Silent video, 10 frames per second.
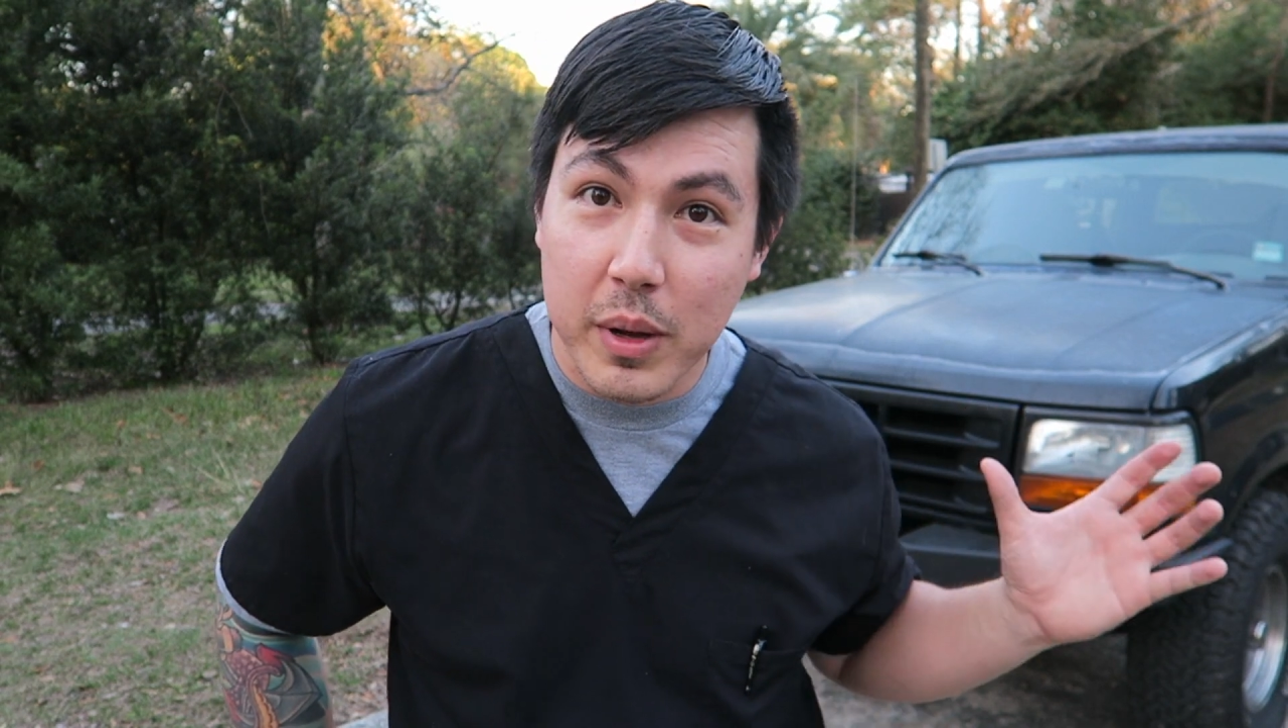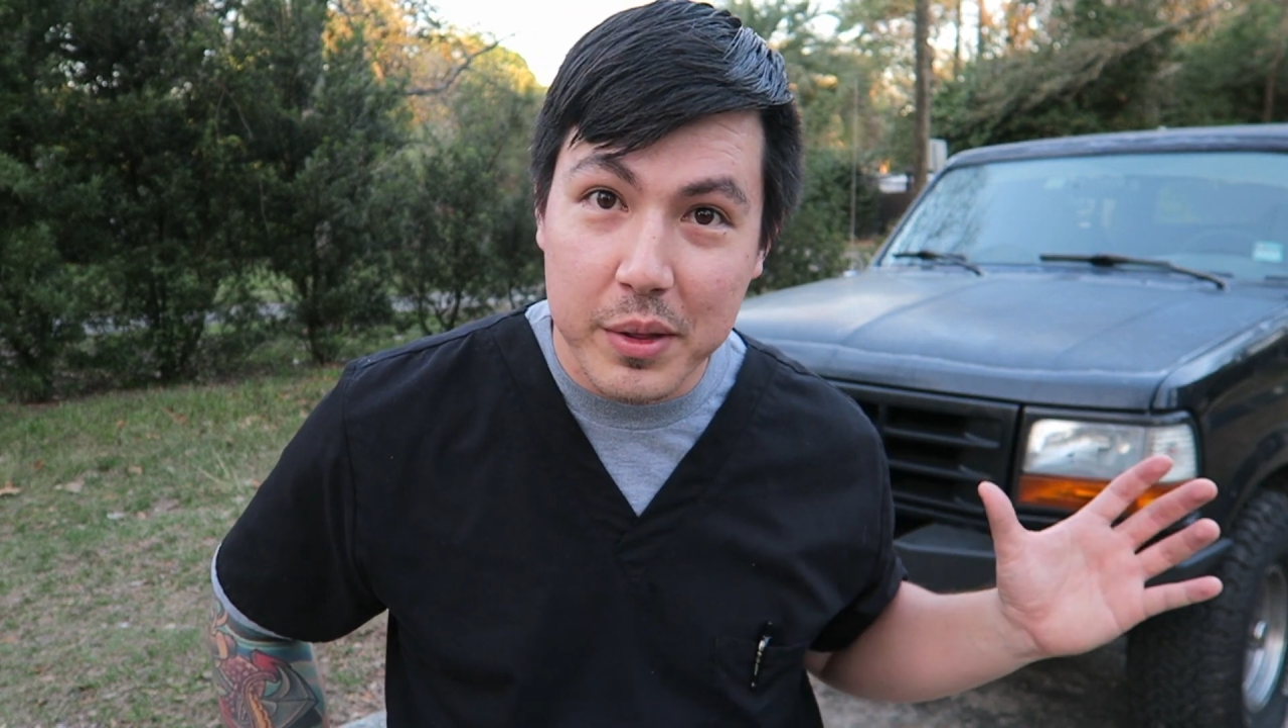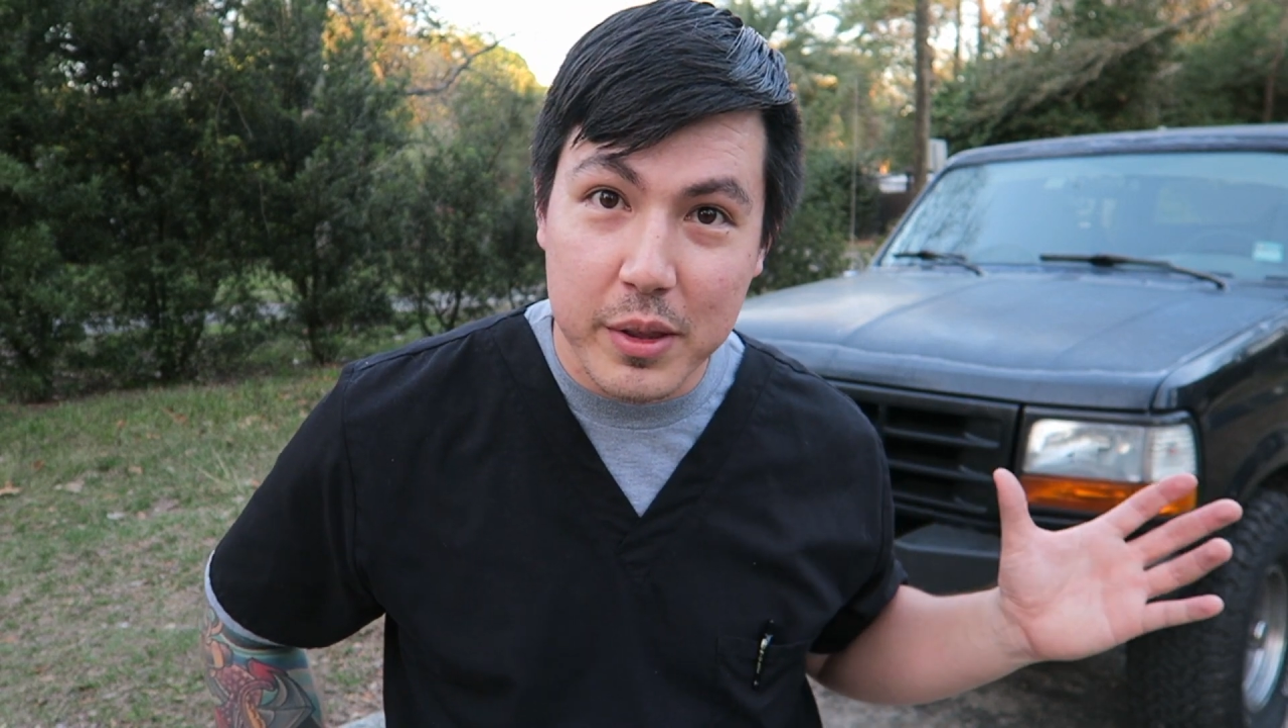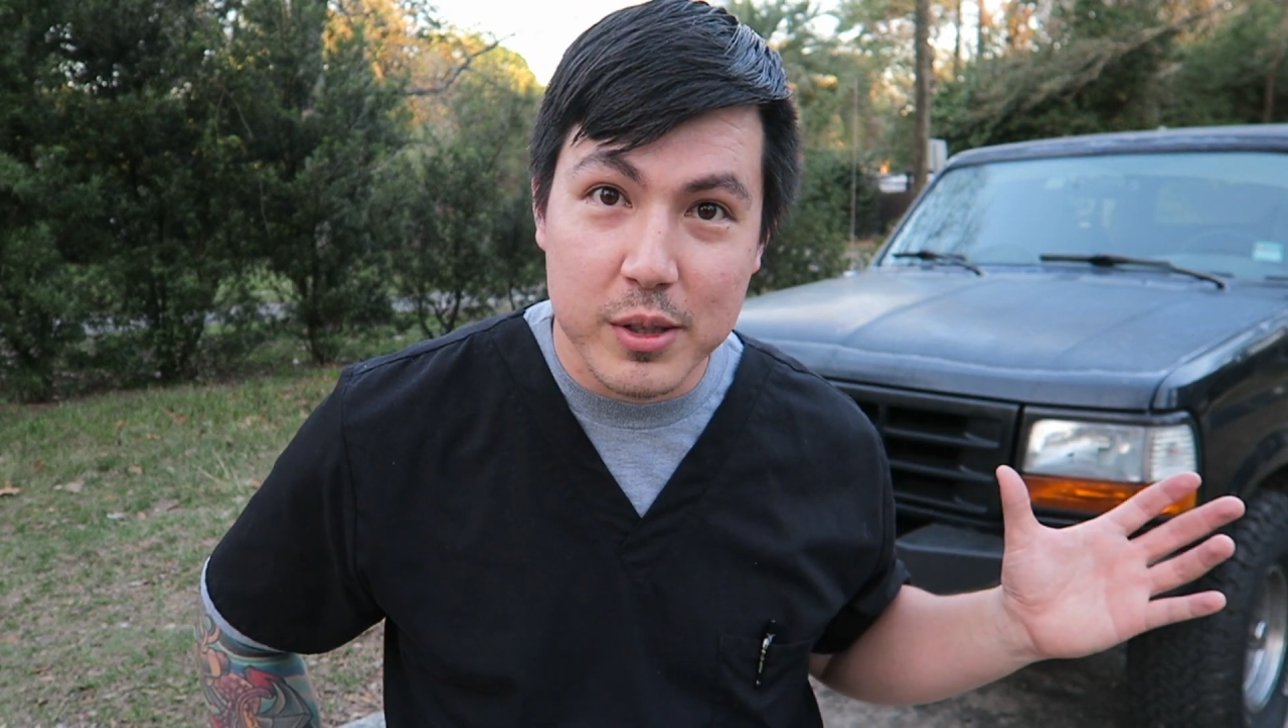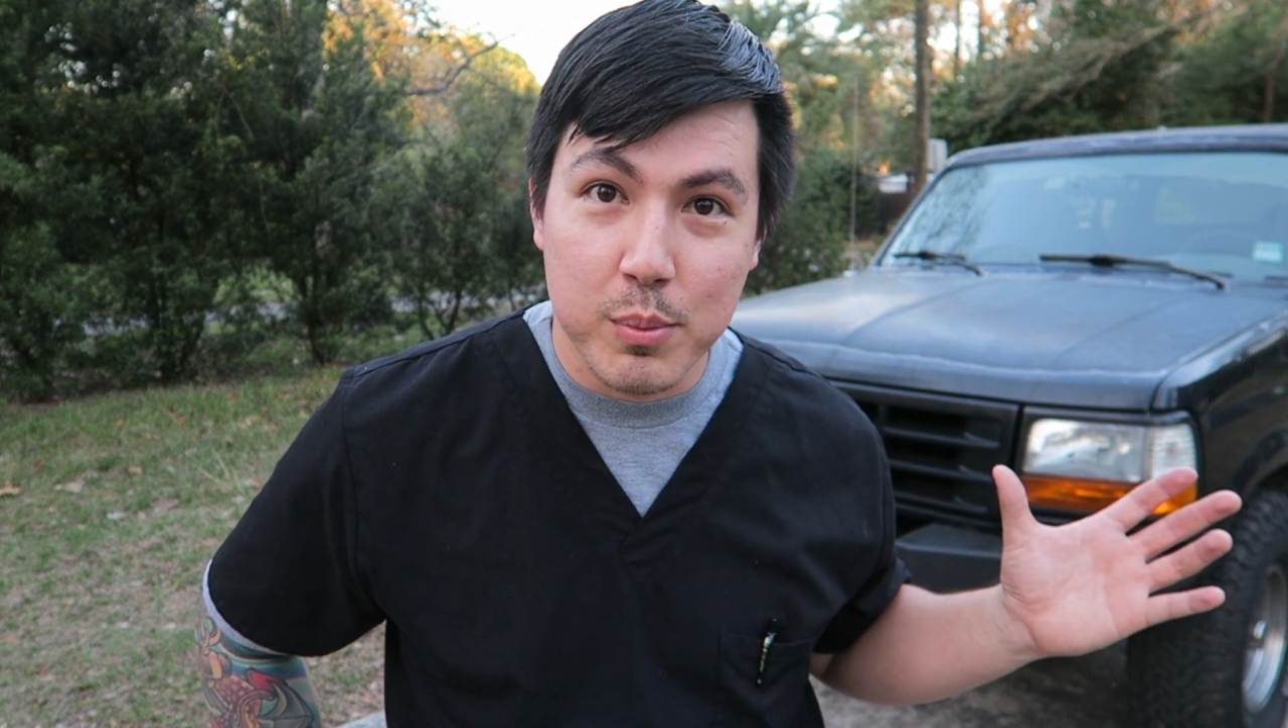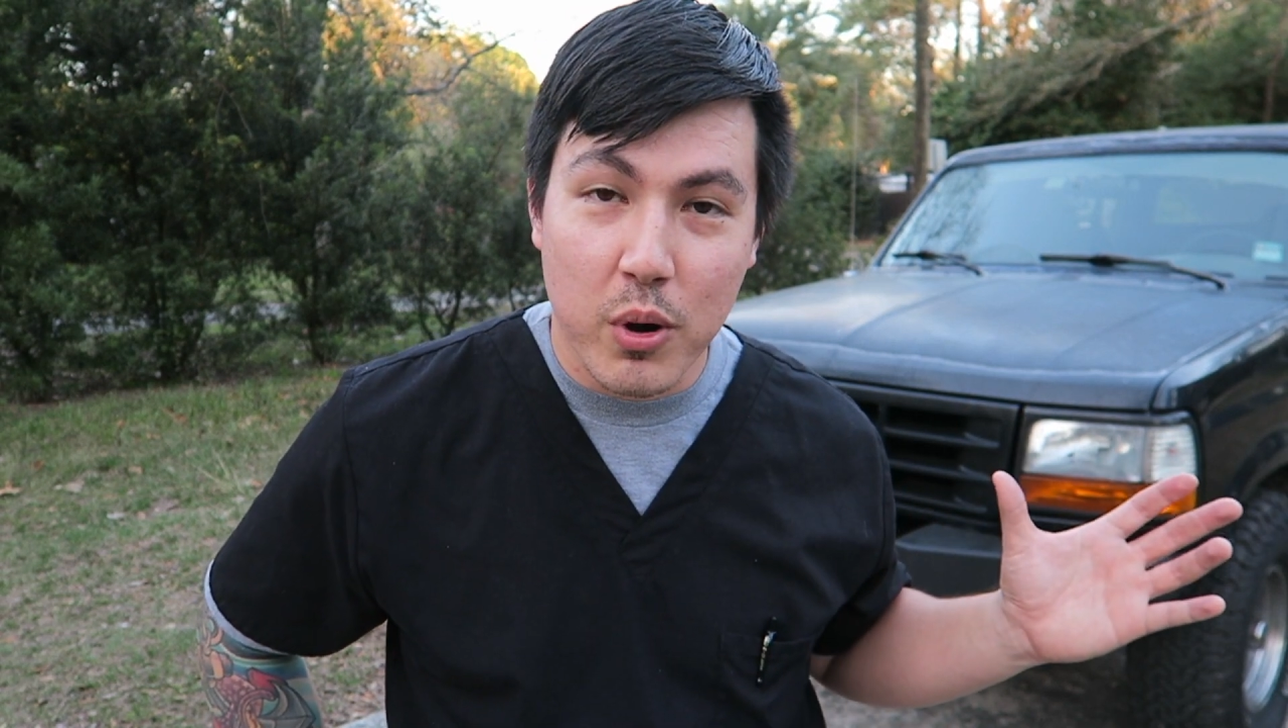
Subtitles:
about this